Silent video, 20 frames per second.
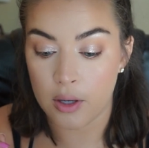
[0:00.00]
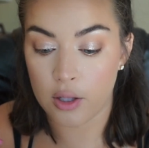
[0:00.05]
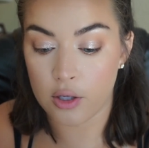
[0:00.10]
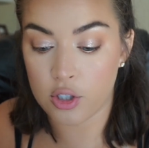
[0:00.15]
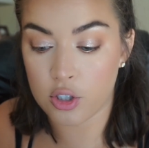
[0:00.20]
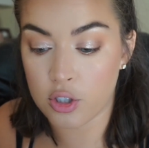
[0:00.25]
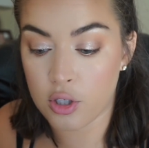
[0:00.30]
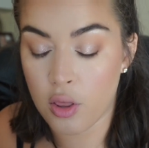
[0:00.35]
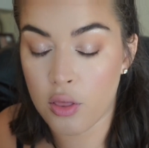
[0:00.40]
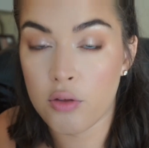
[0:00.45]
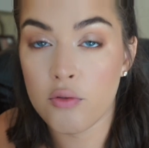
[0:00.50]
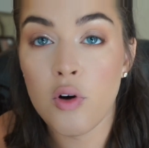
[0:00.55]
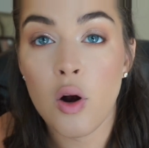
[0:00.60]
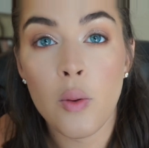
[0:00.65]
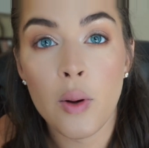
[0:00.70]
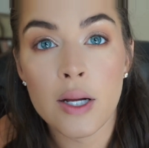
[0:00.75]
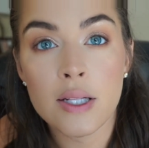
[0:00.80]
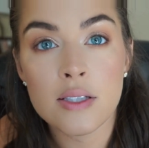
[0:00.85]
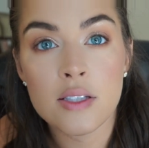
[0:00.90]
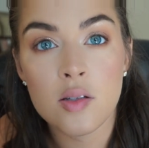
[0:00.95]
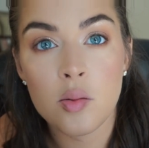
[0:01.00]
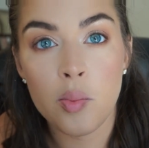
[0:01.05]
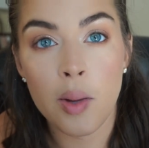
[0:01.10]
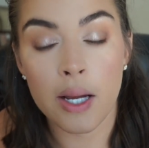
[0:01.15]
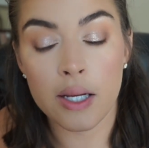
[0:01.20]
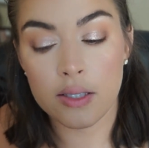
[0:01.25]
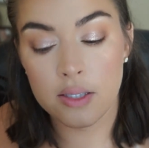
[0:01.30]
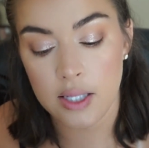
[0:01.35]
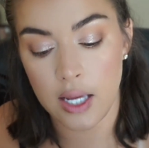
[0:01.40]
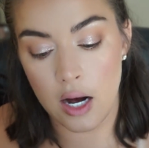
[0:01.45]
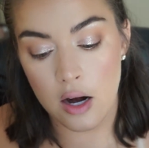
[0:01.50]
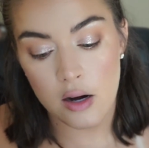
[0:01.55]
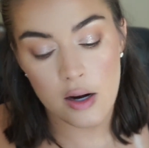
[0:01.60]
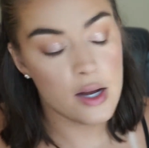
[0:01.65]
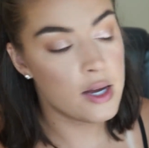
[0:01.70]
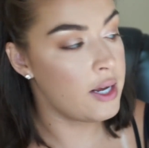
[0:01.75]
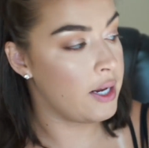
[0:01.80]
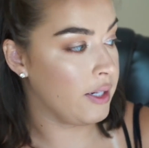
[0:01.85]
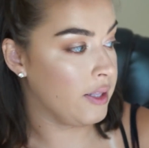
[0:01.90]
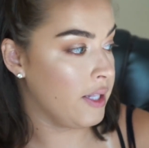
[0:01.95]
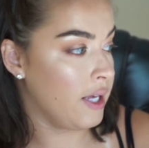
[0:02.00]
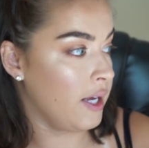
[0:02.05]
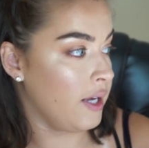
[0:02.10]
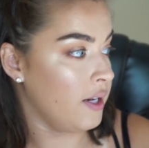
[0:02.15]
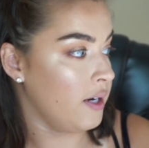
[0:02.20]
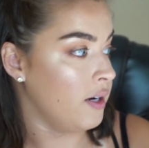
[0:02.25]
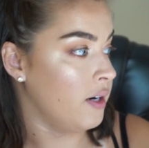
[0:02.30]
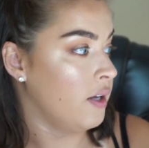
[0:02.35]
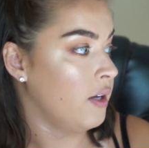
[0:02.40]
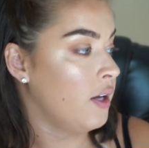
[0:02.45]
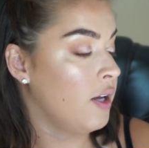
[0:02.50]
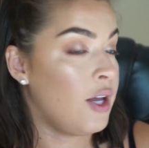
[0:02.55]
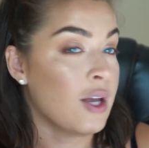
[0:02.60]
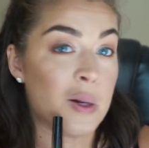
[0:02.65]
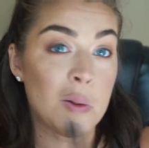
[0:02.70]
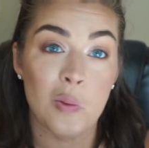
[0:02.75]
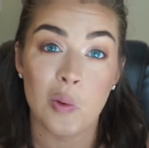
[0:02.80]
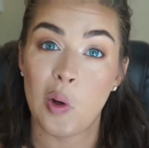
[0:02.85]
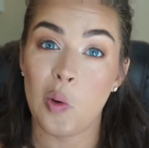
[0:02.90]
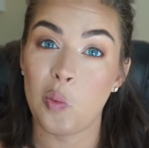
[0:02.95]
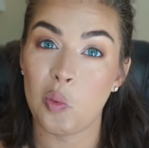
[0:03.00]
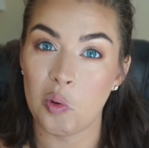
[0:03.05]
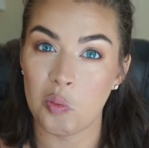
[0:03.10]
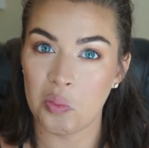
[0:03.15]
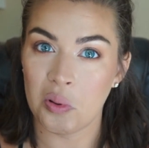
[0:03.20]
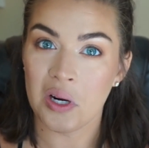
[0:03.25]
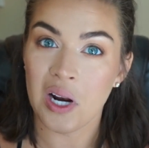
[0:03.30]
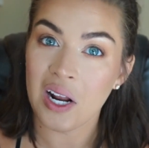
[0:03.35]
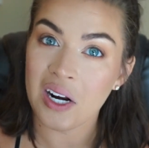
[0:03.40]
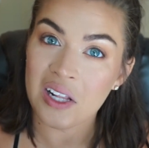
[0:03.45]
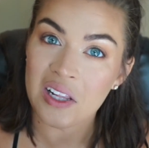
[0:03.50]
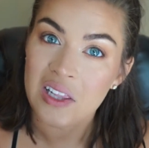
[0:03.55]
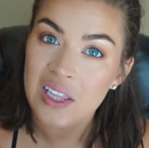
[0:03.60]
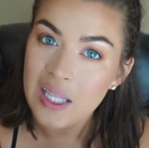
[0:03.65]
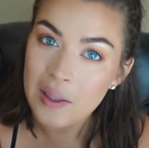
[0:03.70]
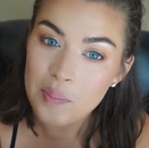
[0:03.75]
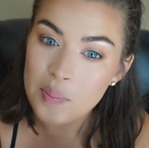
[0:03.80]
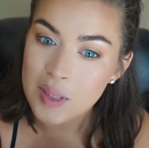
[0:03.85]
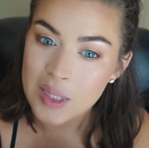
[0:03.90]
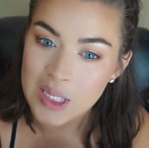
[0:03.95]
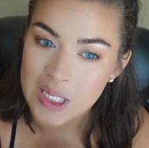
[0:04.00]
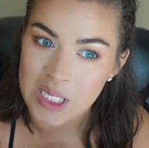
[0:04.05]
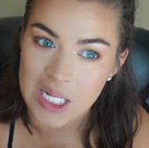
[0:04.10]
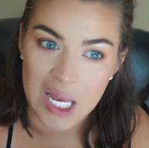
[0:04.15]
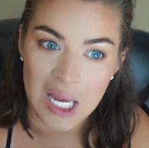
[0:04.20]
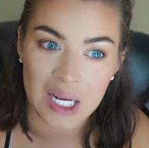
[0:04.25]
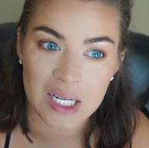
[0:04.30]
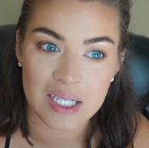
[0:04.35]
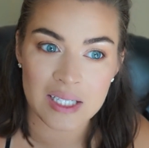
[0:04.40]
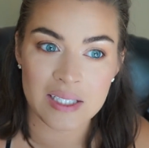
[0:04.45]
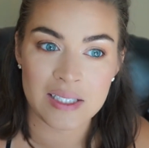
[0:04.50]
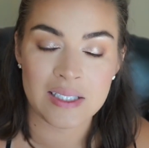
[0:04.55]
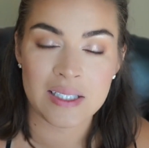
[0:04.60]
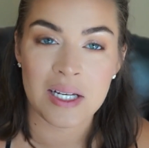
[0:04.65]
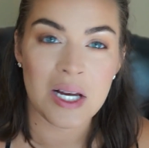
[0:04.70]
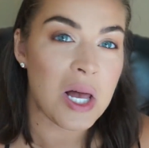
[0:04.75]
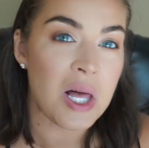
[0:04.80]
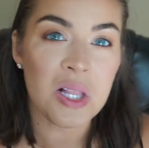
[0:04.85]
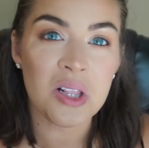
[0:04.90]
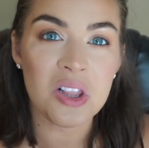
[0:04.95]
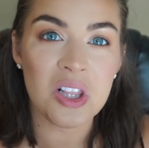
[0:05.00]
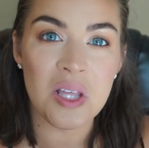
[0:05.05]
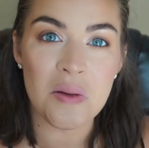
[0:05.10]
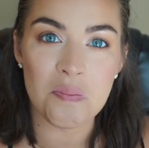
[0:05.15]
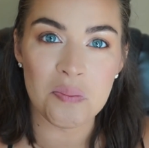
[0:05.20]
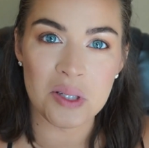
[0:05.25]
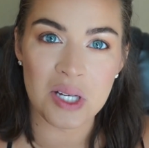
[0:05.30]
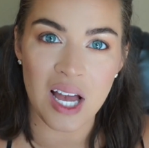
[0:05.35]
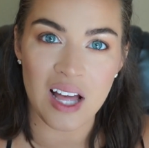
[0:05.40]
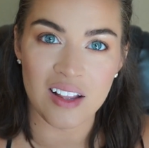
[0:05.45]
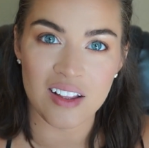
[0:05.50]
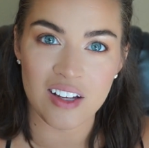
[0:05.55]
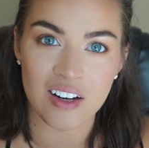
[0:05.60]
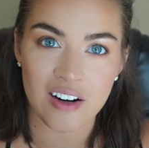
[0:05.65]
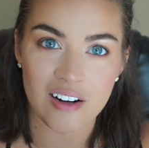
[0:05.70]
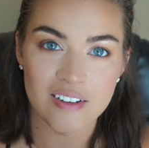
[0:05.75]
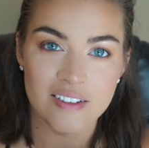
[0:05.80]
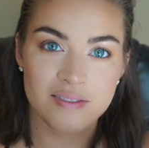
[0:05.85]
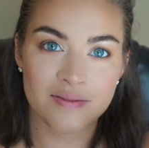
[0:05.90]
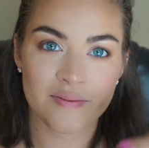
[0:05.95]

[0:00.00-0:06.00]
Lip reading: gonna just throw on some mascara, and then we'll put on a lipstick, a lip color.